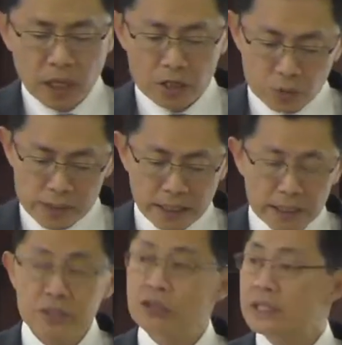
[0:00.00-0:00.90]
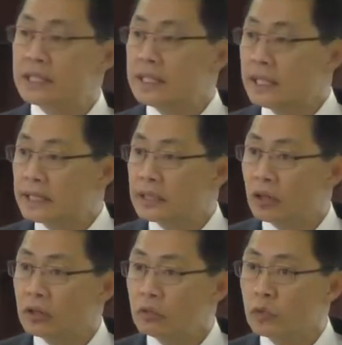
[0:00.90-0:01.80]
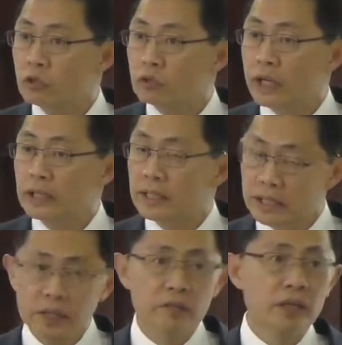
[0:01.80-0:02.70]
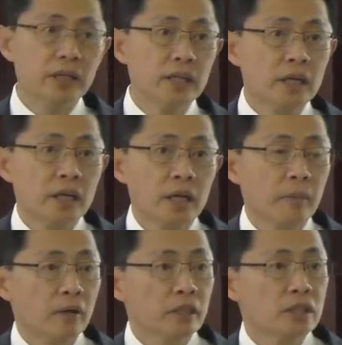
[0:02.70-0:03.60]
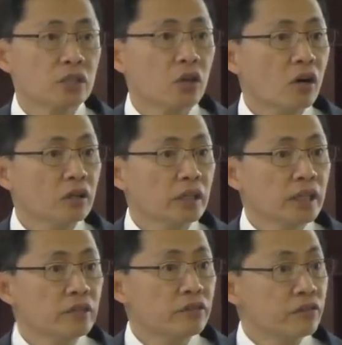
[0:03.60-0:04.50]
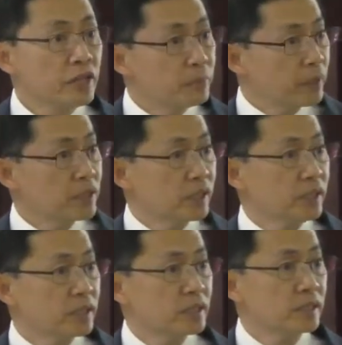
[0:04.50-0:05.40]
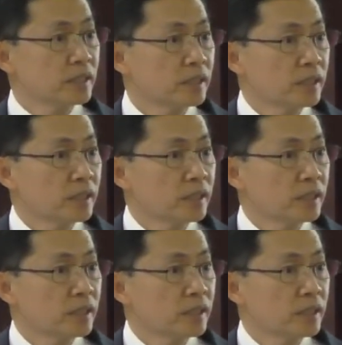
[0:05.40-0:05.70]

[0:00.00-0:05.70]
as we study Trinity later on, we'll get clearer about this God in three persons,